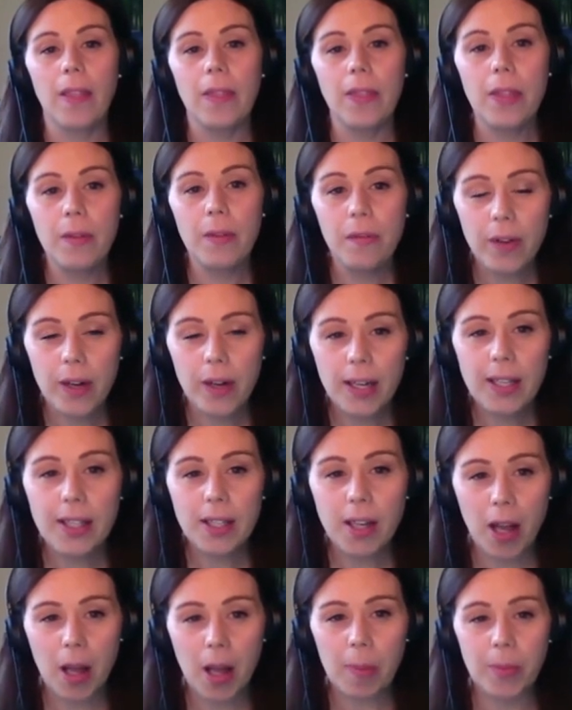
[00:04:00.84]
The
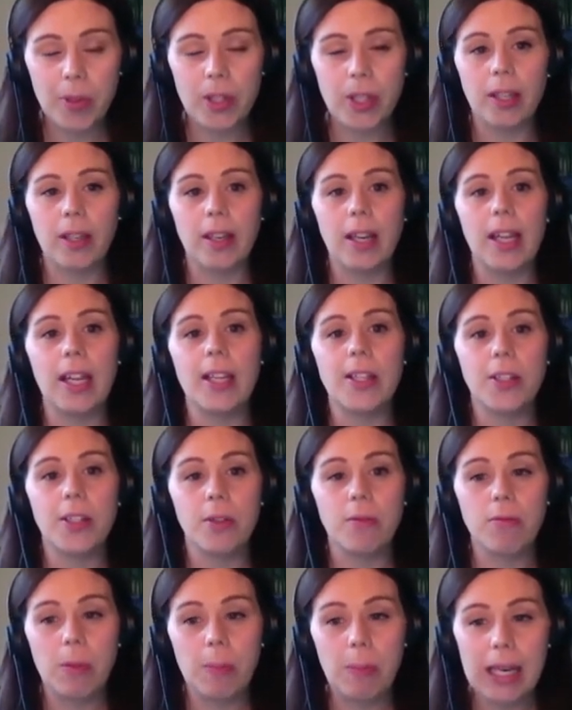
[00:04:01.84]
first option is
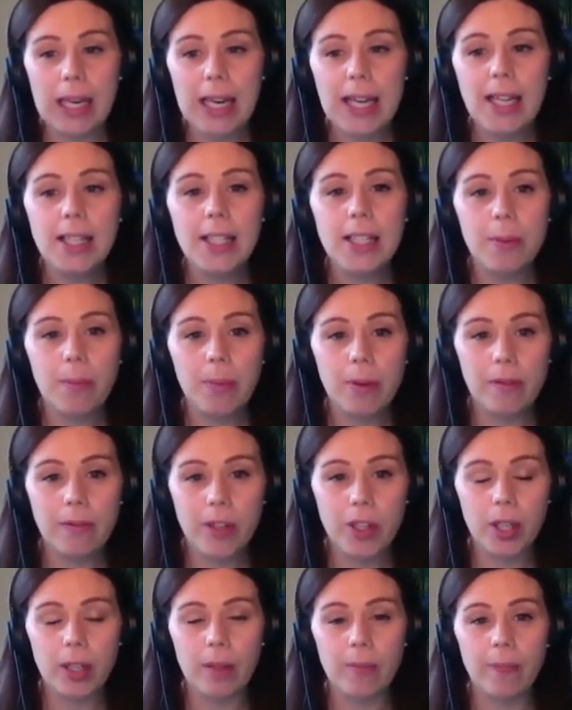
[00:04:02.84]
to replace the
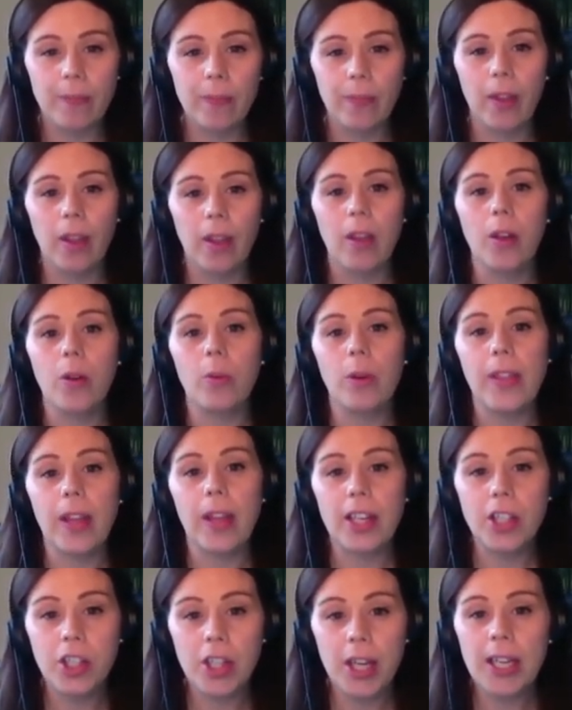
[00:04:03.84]
provision with
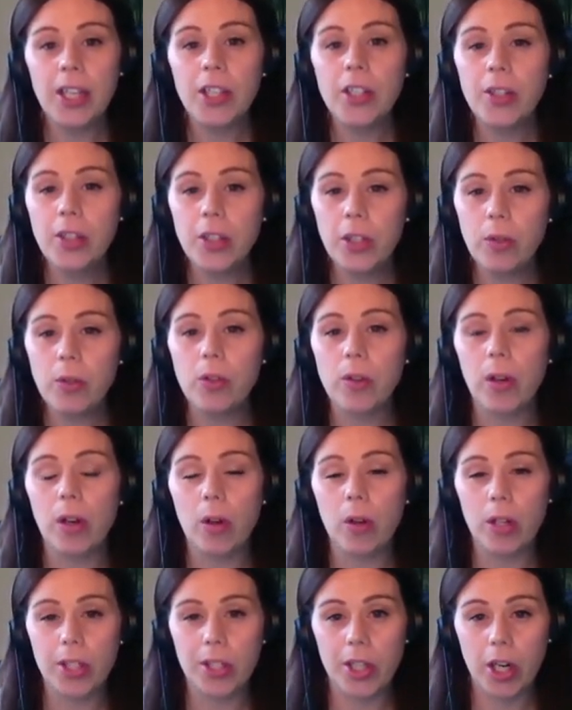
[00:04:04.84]
a gender neutral
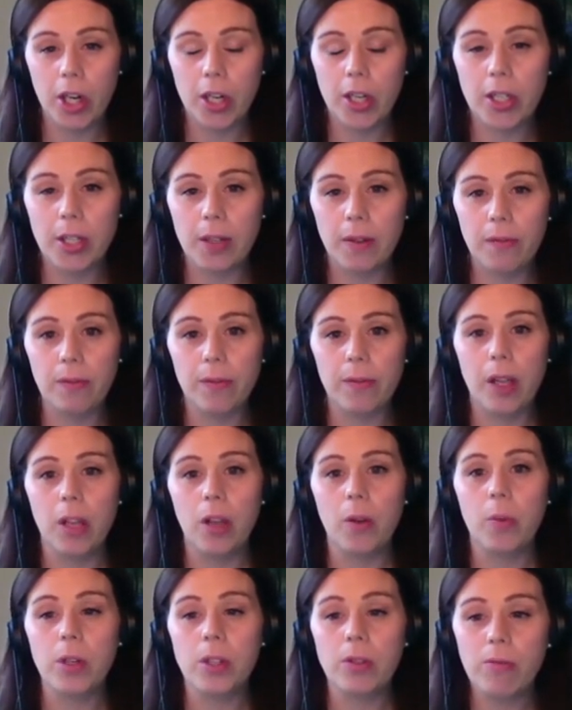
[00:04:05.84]
alternative,
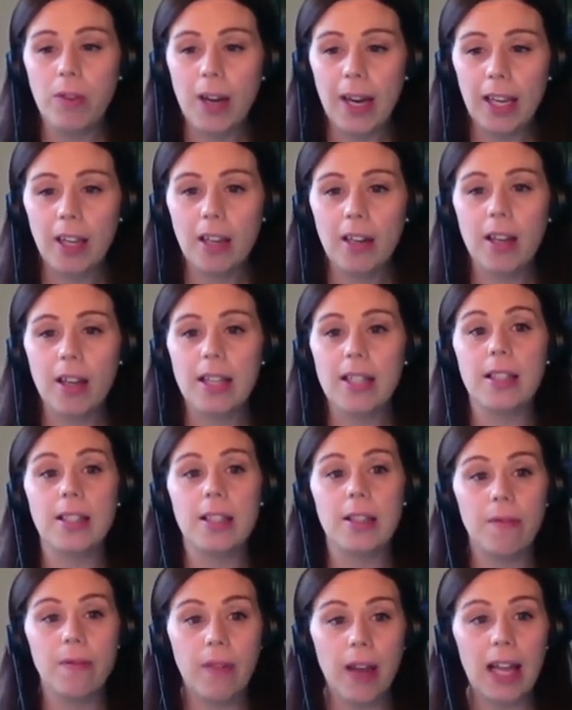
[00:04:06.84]
which
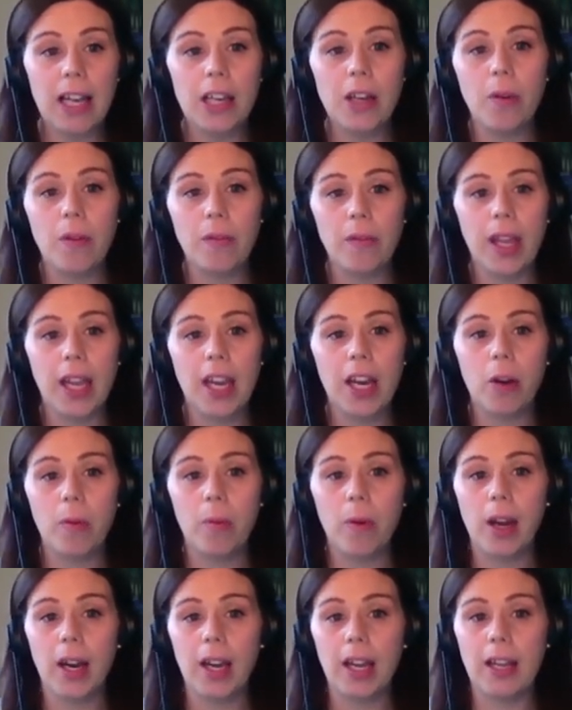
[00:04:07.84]
recognises the value of care
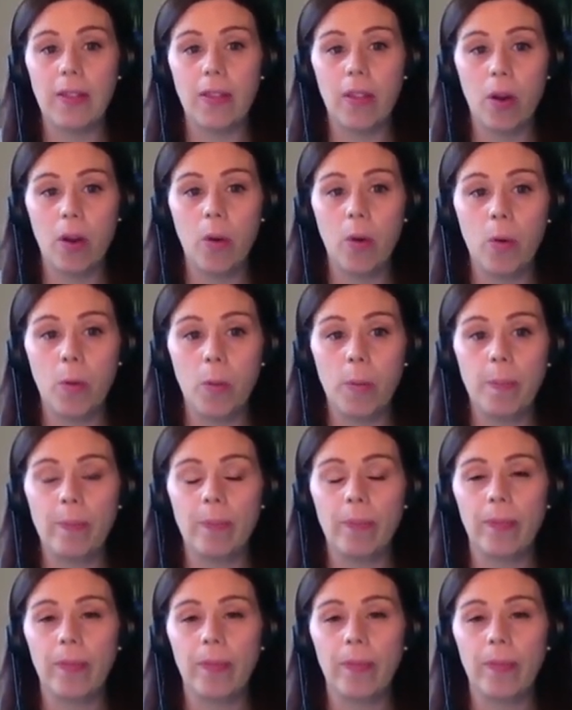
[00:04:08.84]
work in the home.